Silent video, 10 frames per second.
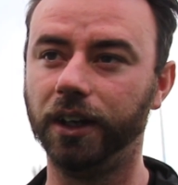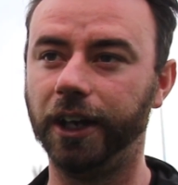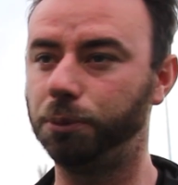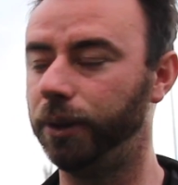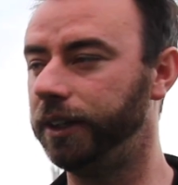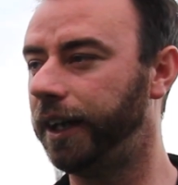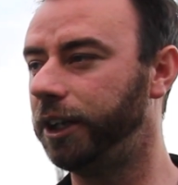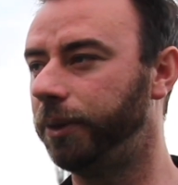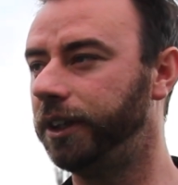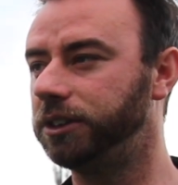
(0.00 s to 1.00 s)
He's played
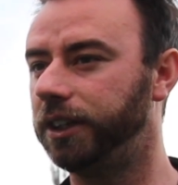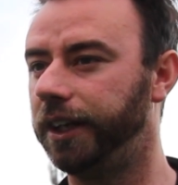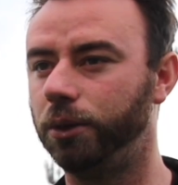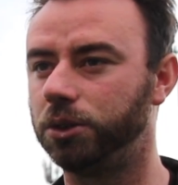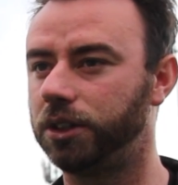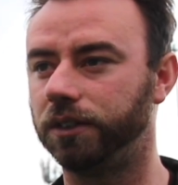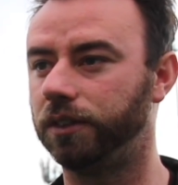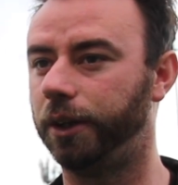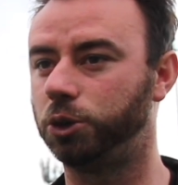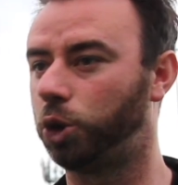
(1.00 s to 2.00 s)
90 minutes today.
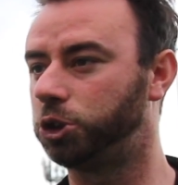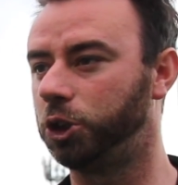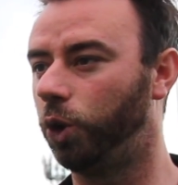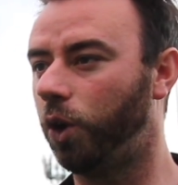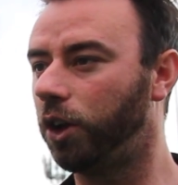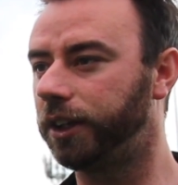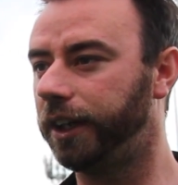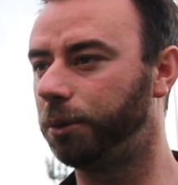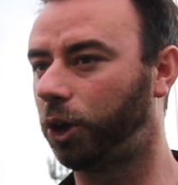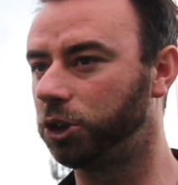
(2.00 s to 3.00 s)
He was touch and go all
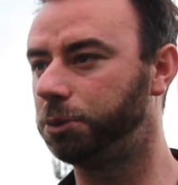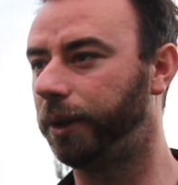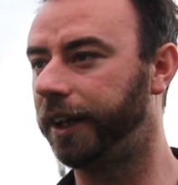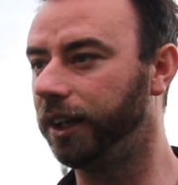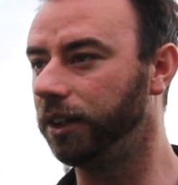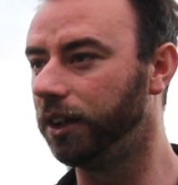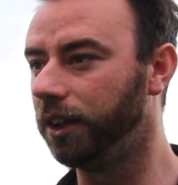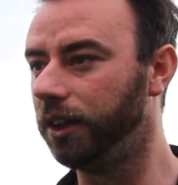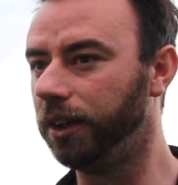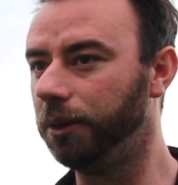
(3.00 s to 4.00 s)
day because he's been ill.
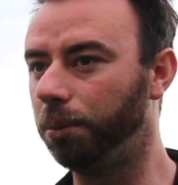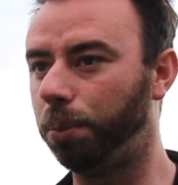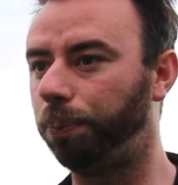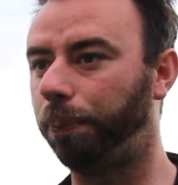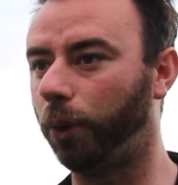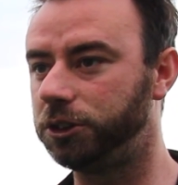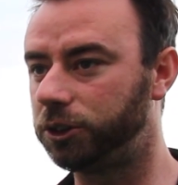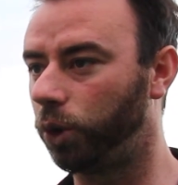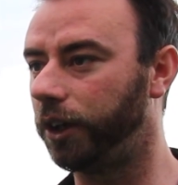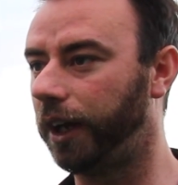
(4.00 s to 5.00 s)
But he's
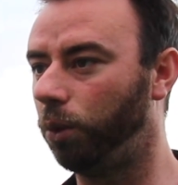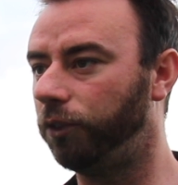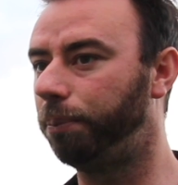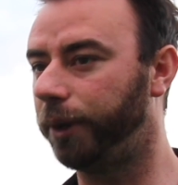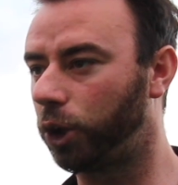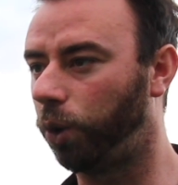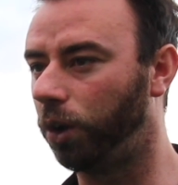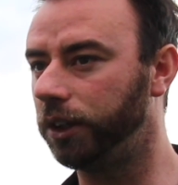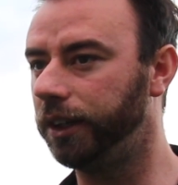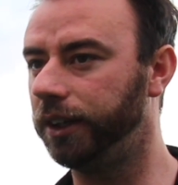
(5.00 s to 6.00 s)
dug it out with a bit of
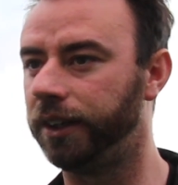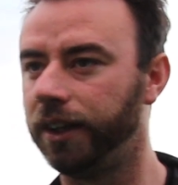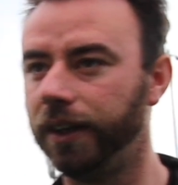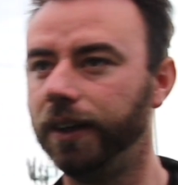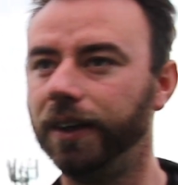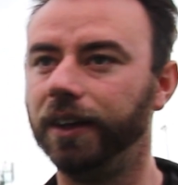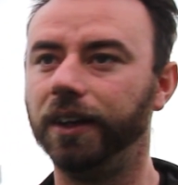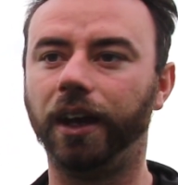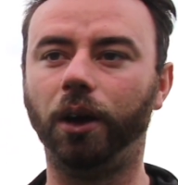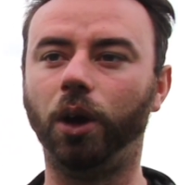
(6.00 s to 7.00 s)
quality, and
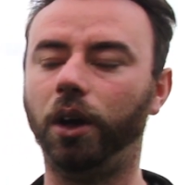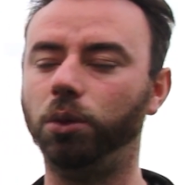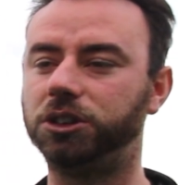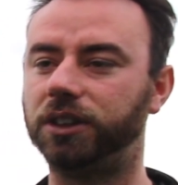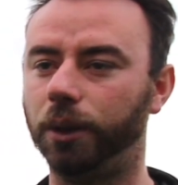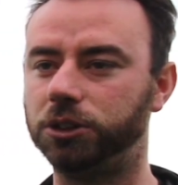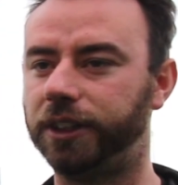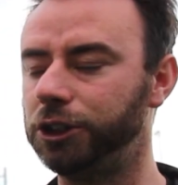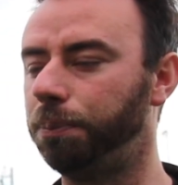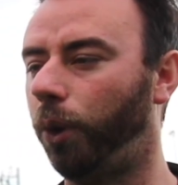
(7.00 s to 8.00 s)
it was
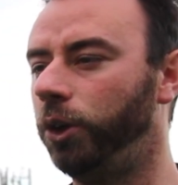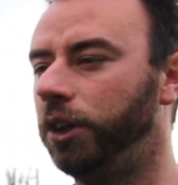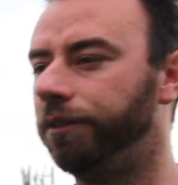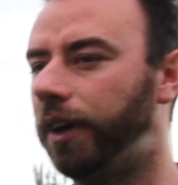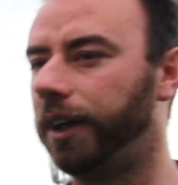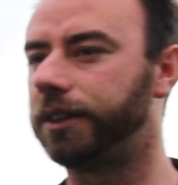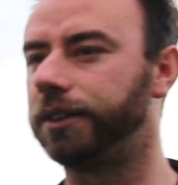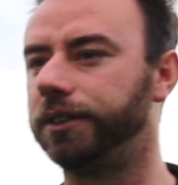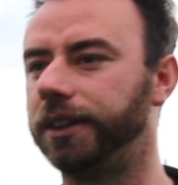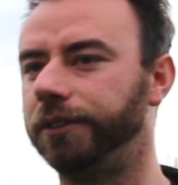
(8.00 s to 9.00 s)
disappointing that
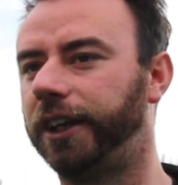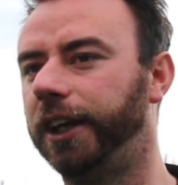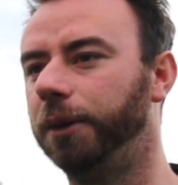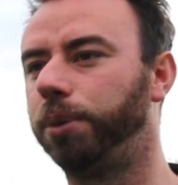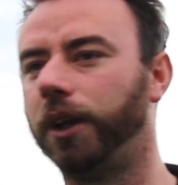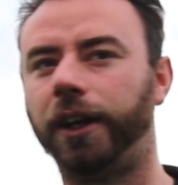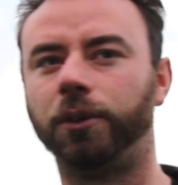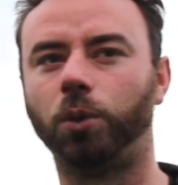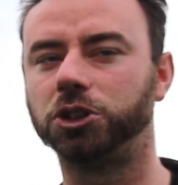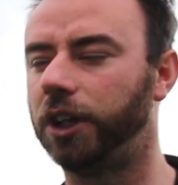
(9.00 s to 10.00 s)
the game
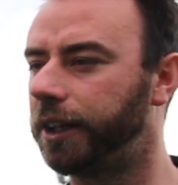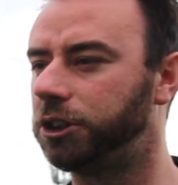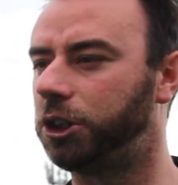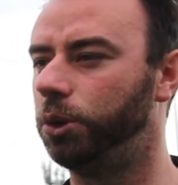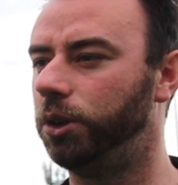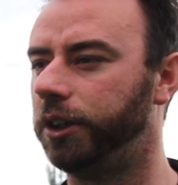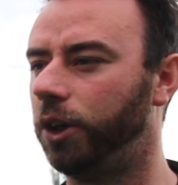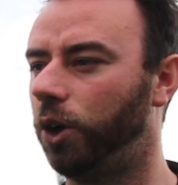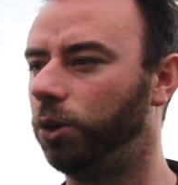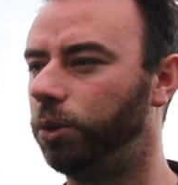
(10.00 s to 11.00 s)
plan wasn't executed
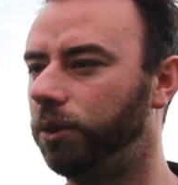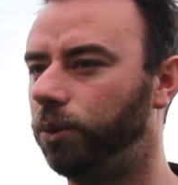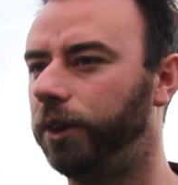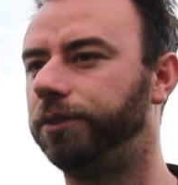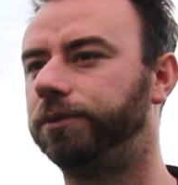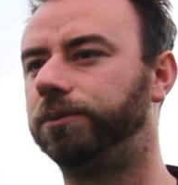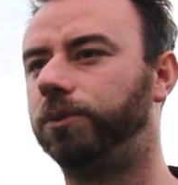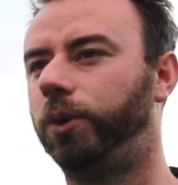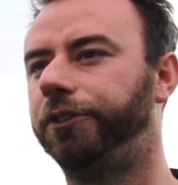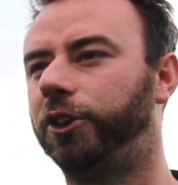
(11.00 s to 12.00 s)
at all.
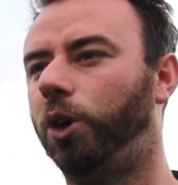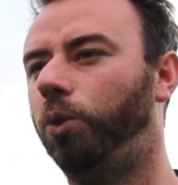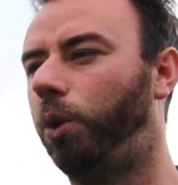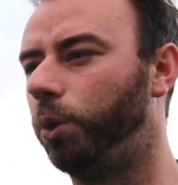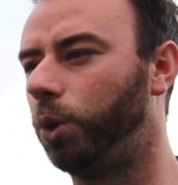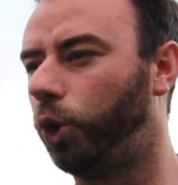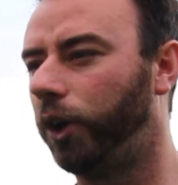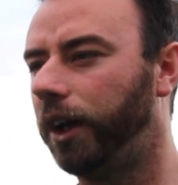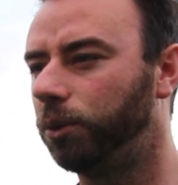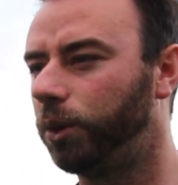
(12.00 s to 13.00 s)
We forgot what we were
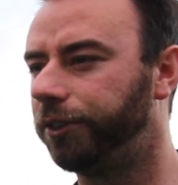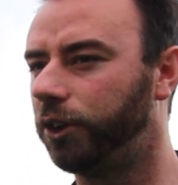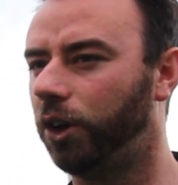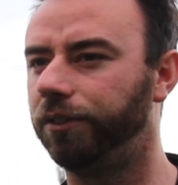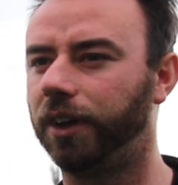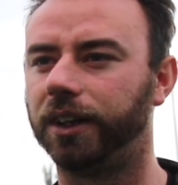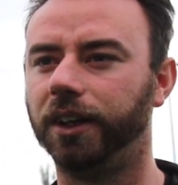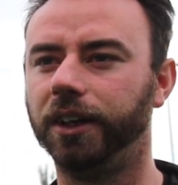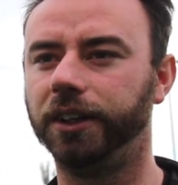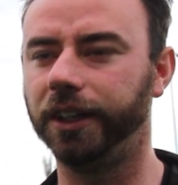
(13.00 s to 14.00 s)
good at. We forgot that
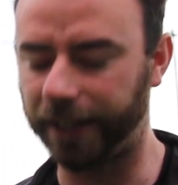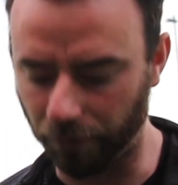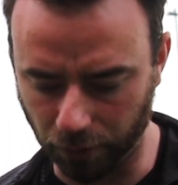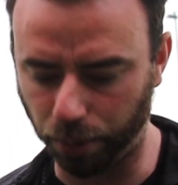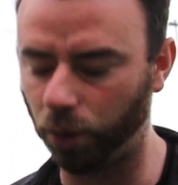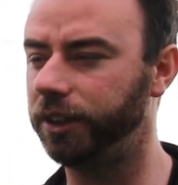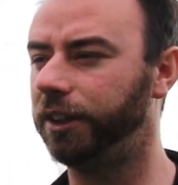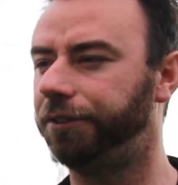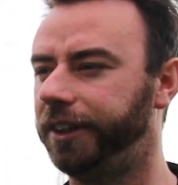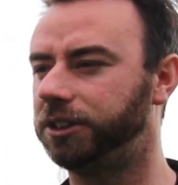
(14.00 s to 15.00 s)
you can get the ball into
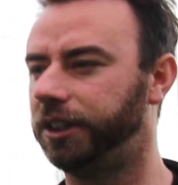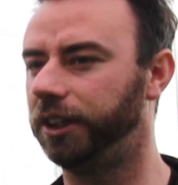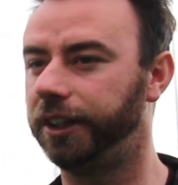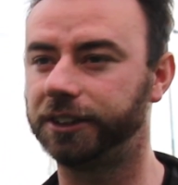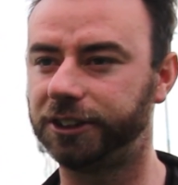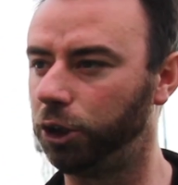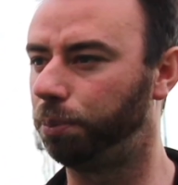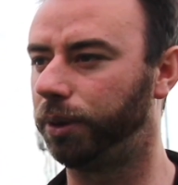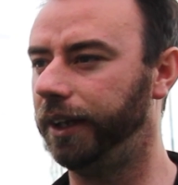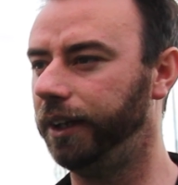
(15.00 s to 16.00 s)
your feet still, you can still
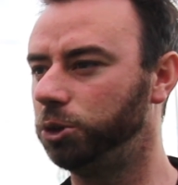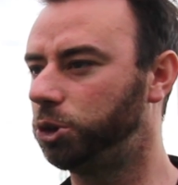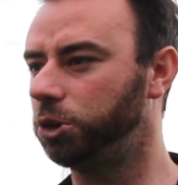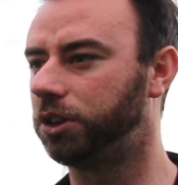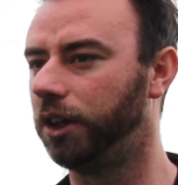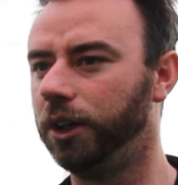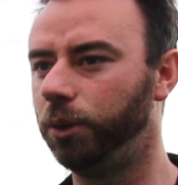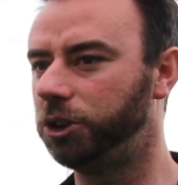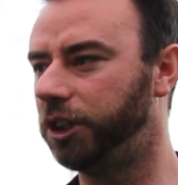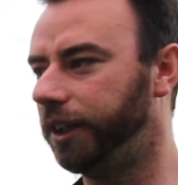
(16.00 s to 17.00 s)
play. It was just
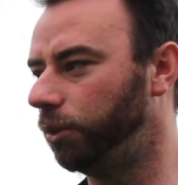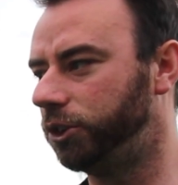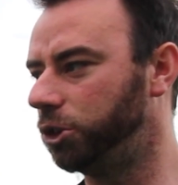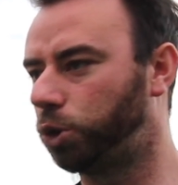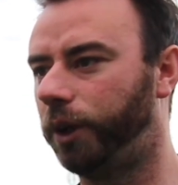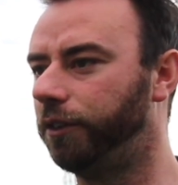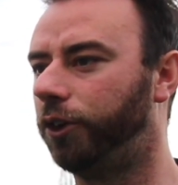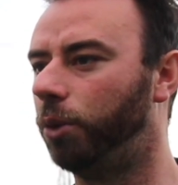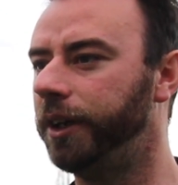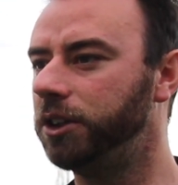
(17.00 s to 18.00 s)
we just tweaked the
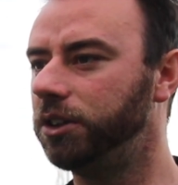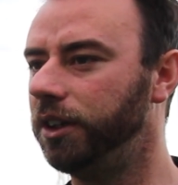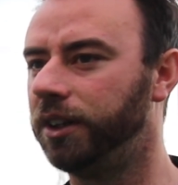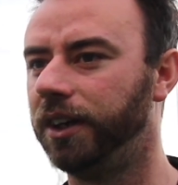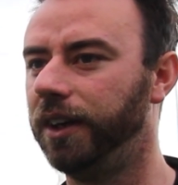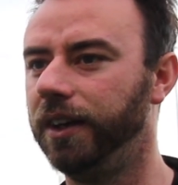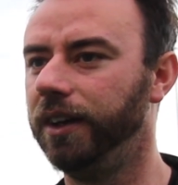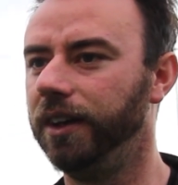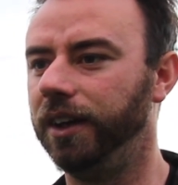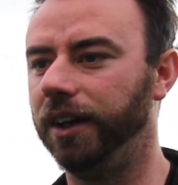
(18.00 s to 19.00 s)
formation,
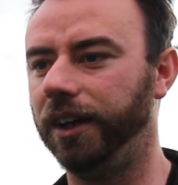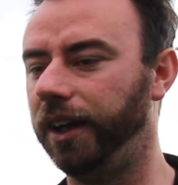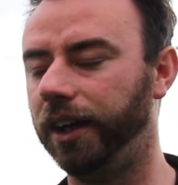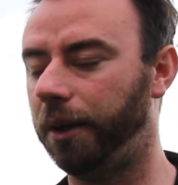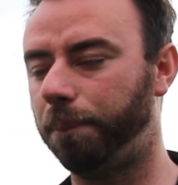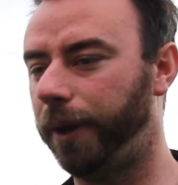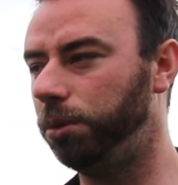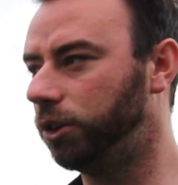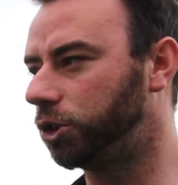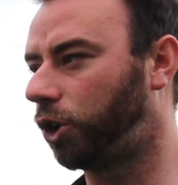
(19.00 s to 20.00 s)
and
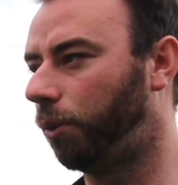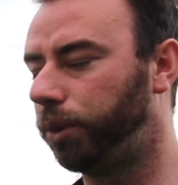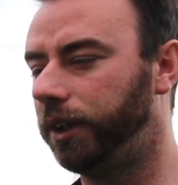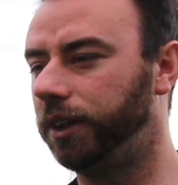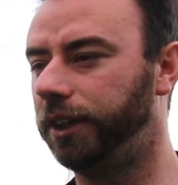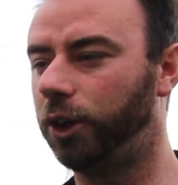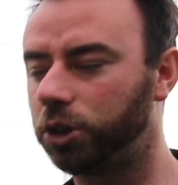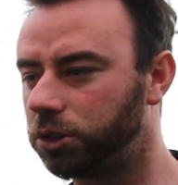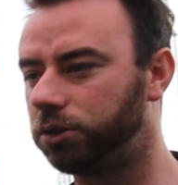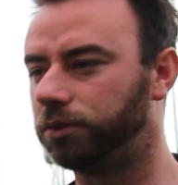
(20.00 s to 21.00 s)
people just completely
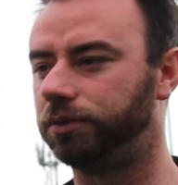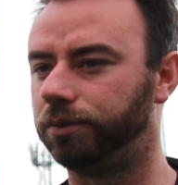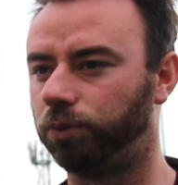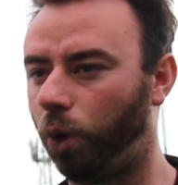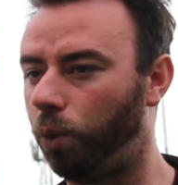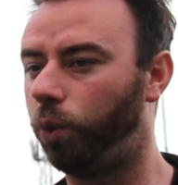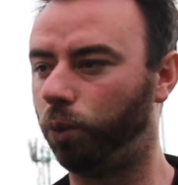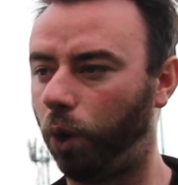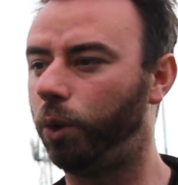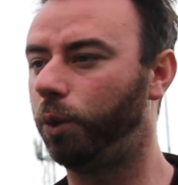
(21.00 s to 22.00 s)
lost
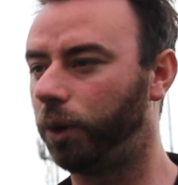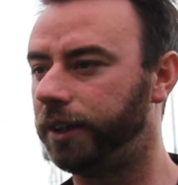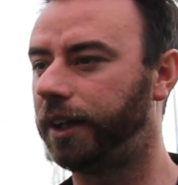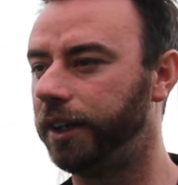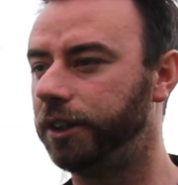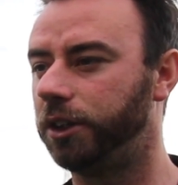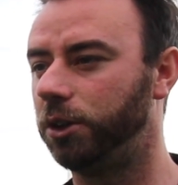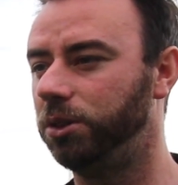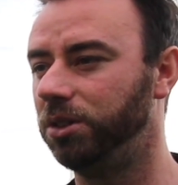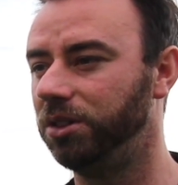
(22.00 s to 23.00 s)
what we were intending to do.